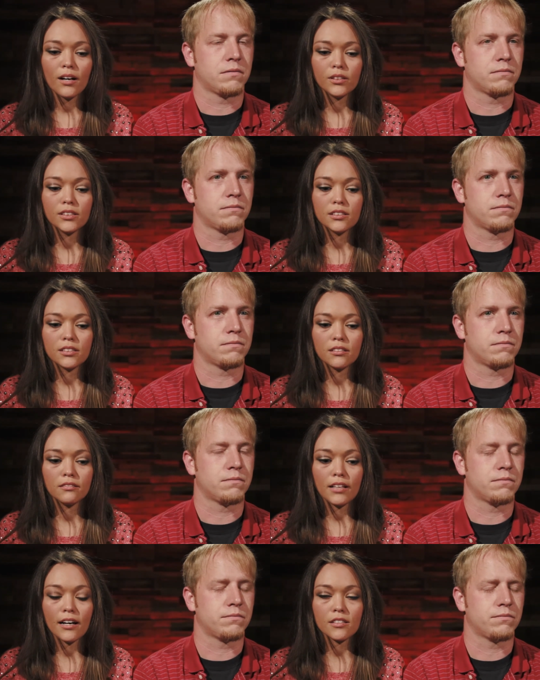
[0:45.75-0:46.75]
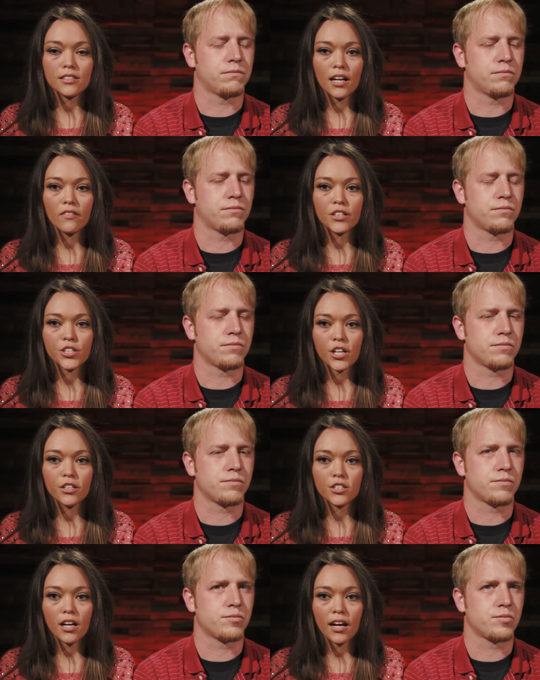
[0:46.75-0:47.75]
Speaker 1: I was outside of the
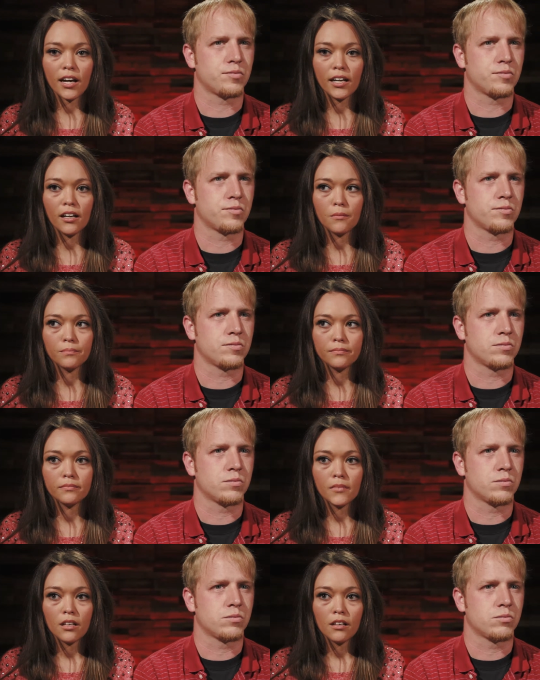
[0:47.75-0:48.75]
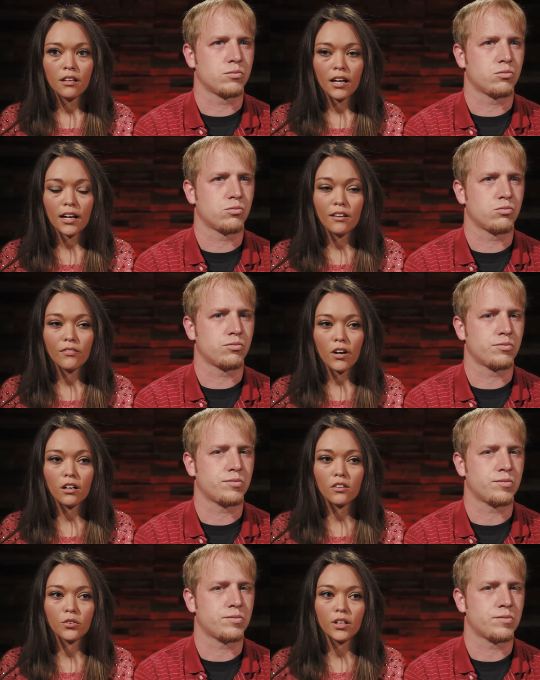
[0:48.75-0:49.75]
church. I um, I got
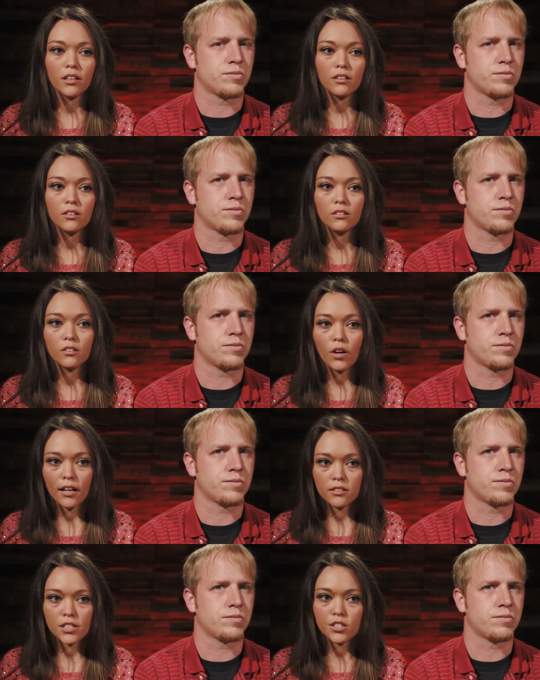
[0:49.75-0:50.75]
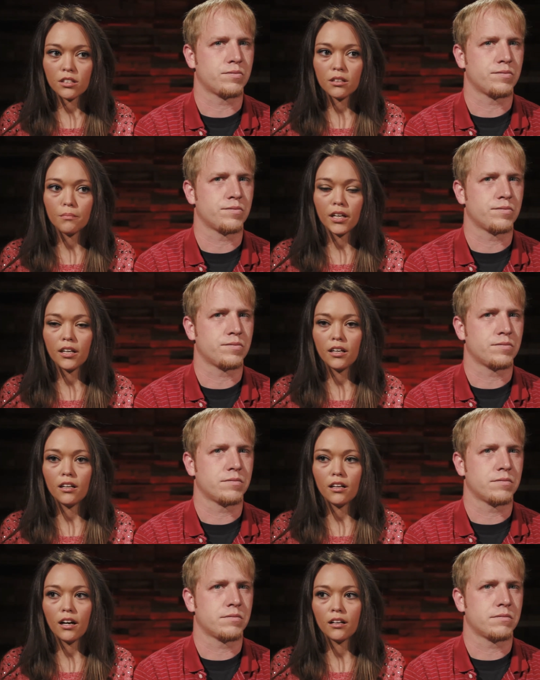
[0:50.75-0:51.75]
involved with crowds I shouldn't have
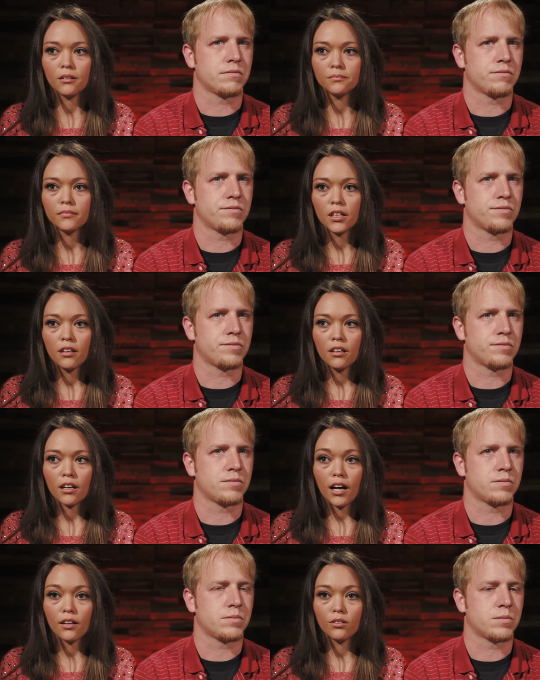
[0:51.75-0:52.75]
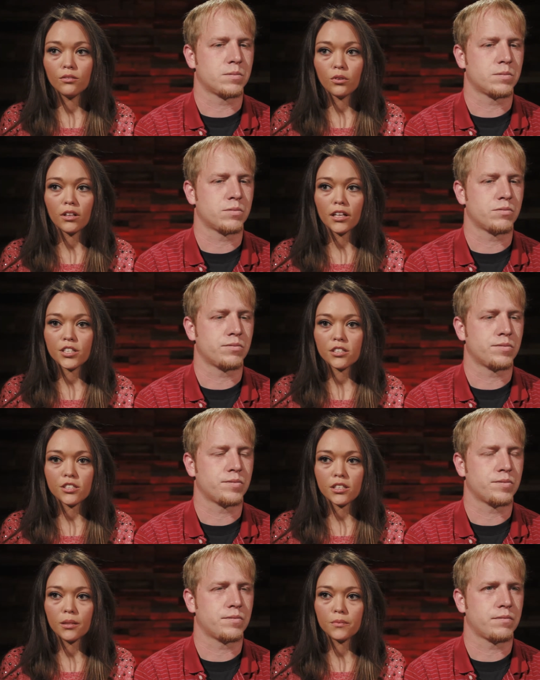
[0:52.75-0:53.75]
been. Um, gotten
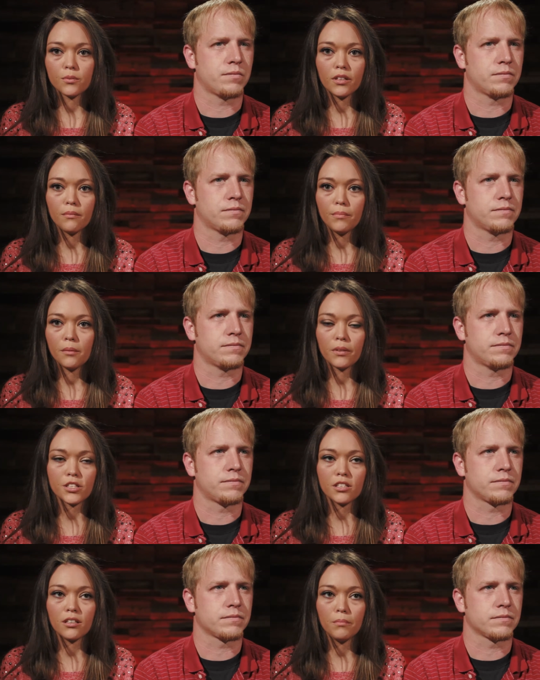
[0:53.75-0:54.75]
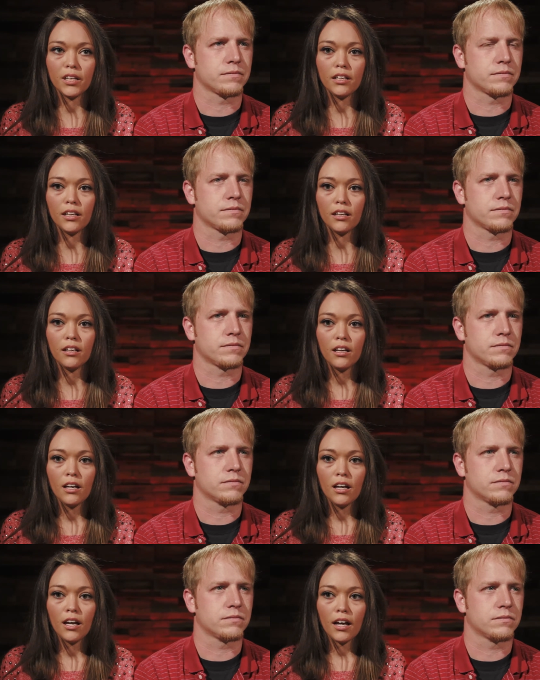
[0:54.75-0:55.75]
relationships with people I shouldn't have been in,
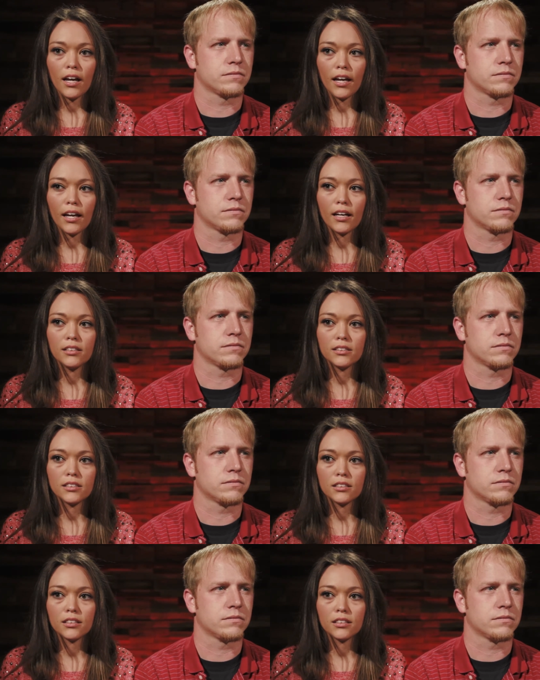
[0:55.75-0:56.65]
and